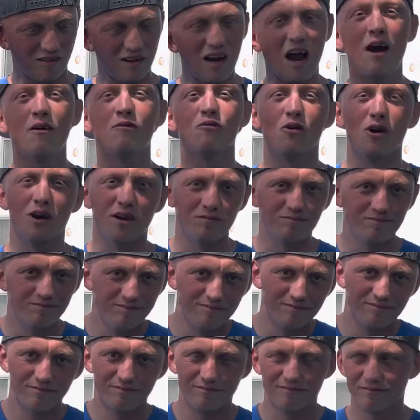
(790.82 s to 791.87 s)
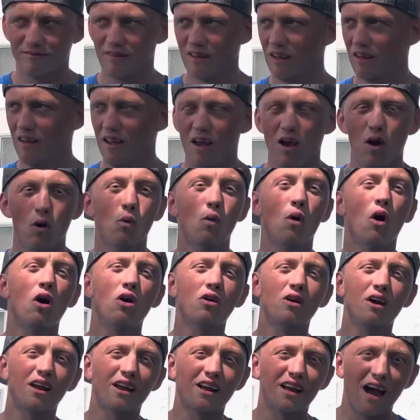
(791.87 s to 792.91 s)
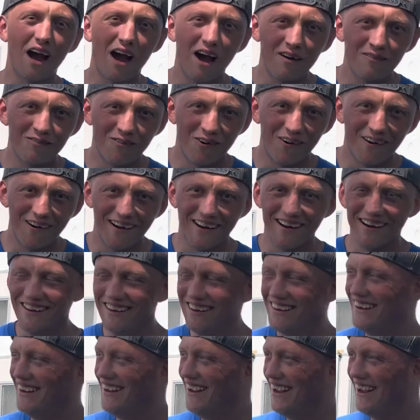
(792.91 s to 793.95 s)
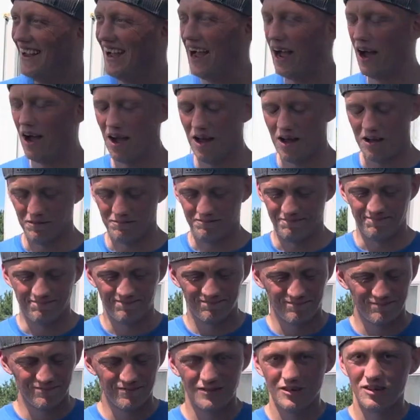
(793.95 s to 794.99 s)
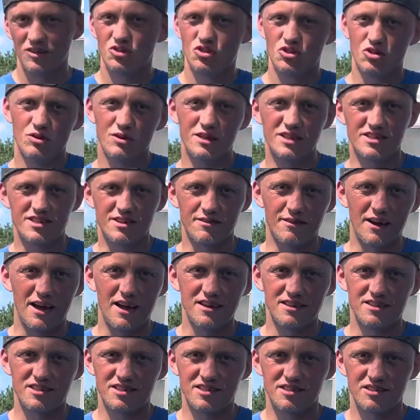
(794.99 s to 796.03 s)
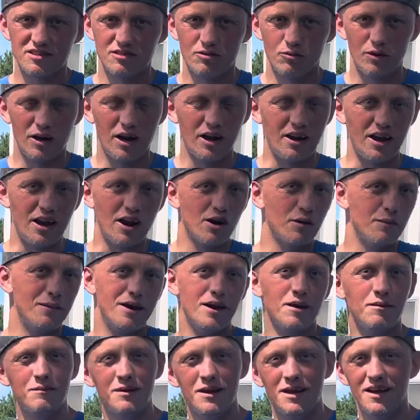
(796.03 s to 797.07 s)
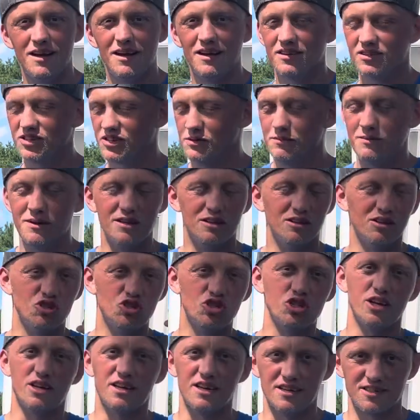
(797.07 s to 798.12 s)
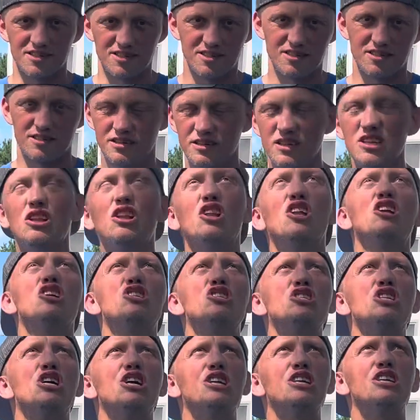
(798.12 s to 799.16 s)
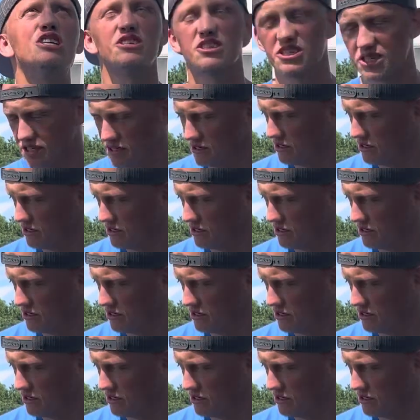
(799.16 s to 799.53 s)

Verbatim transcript: Convoy. We're all gonna convoy um, to this event. We got an Airbnb. It's gonna be legitness. Legitness.